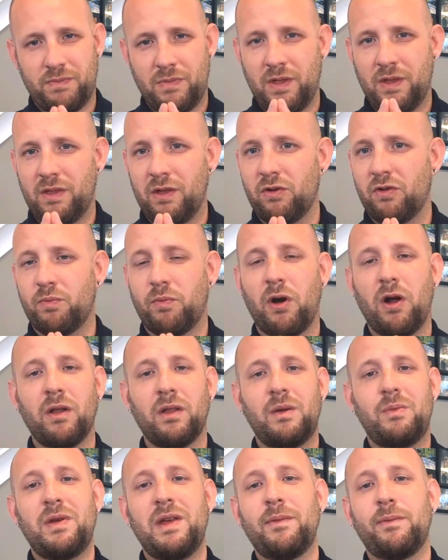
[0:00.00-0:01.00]
there's
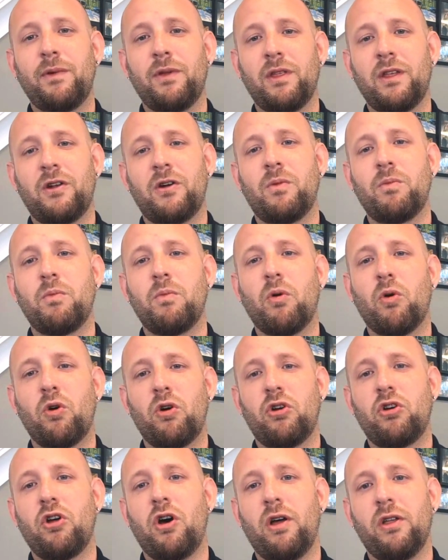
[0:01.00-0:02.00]
probably people that are
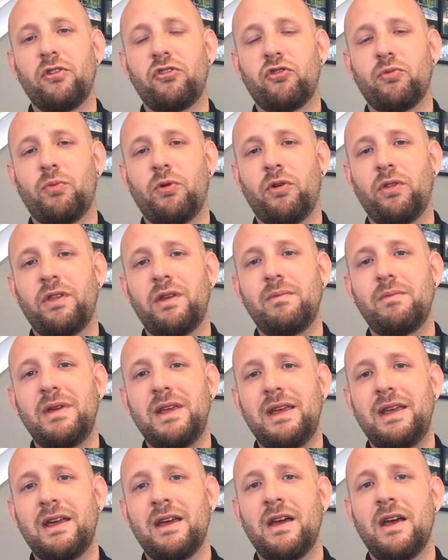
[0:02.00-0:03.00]
more knowledgeable than
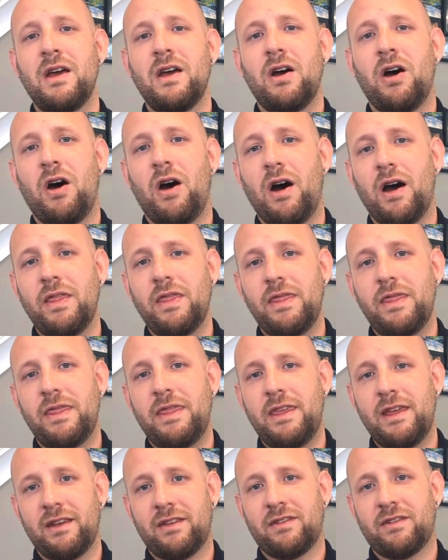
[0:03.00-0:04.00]
me on
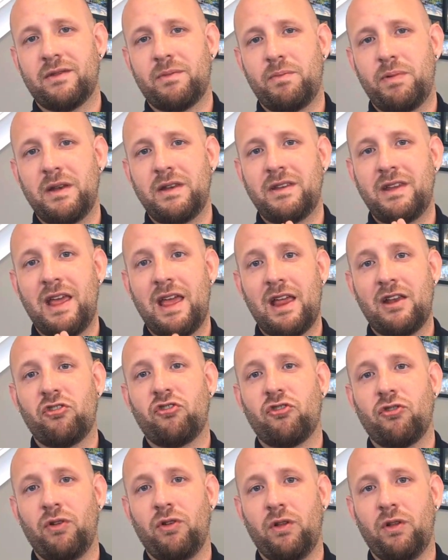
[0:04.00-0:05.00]
this
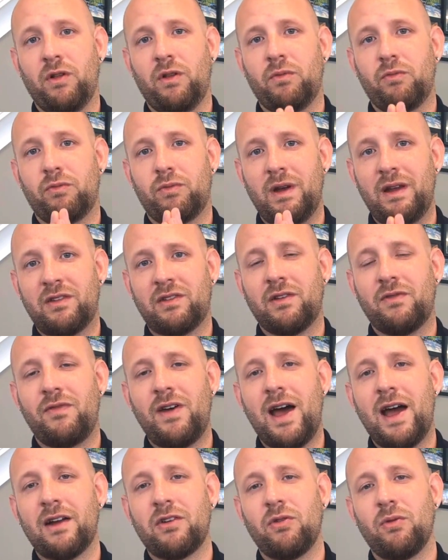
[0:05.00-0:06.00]
potential risk
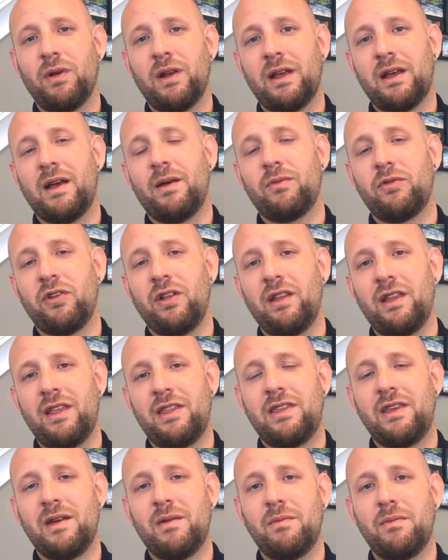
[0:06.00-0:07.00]
factor when it comes to
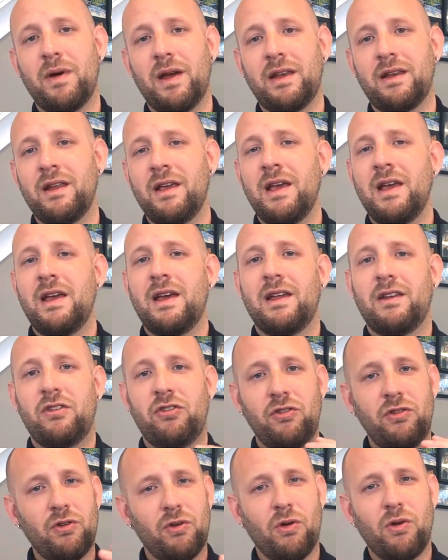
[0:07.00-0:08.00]
lithium, but
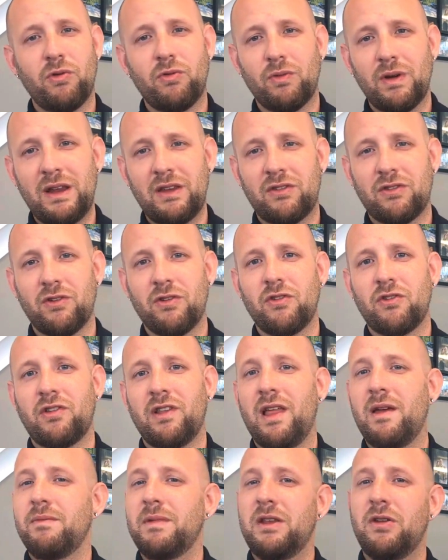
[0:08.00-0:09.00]
do your own research.
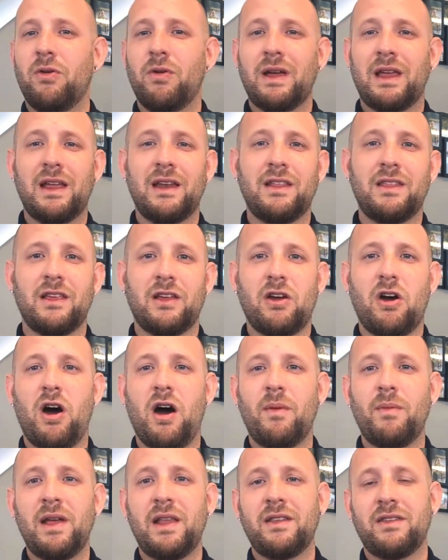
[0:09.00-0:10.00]
Let me know again in the
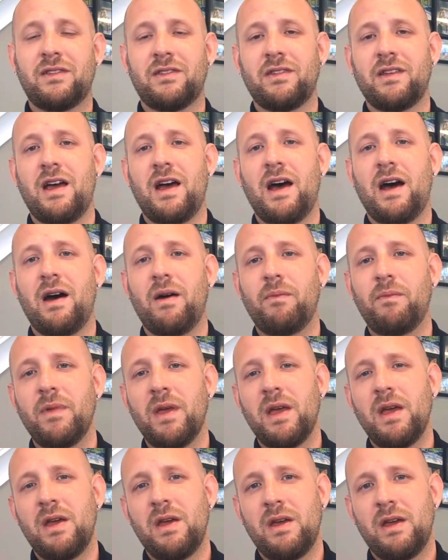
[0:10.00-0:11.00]
comments
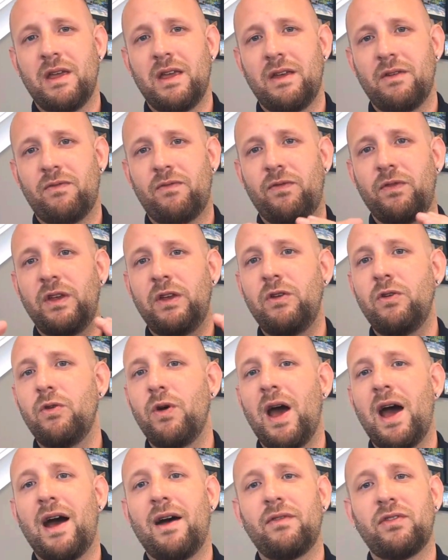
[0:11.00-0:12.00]
if
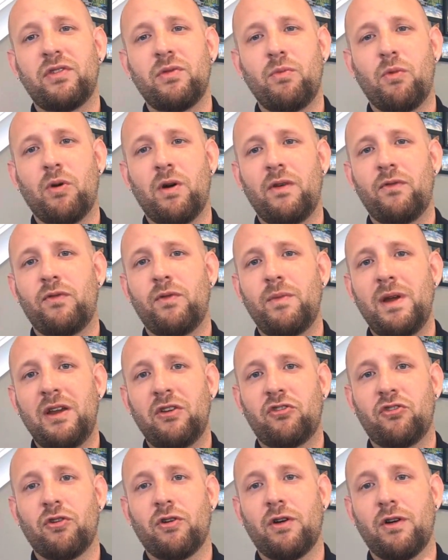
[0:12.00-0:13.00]
you have some more
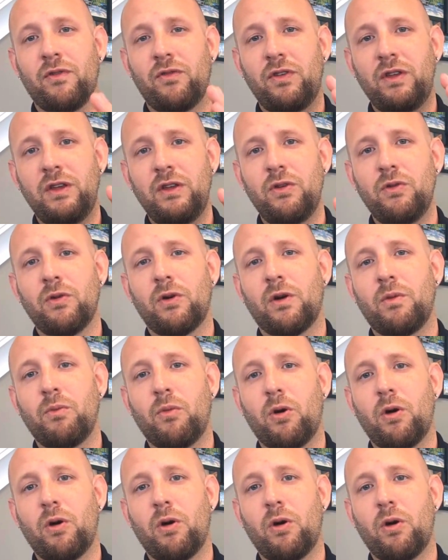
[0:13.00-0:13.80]
information or if you are